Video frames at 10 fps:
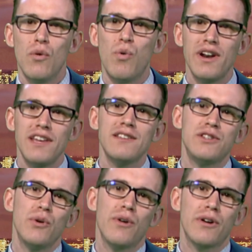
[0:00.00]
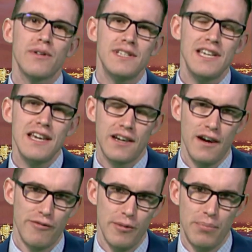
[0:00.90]
What is your critique
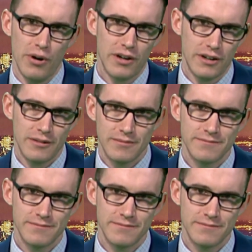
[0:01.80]
of the book?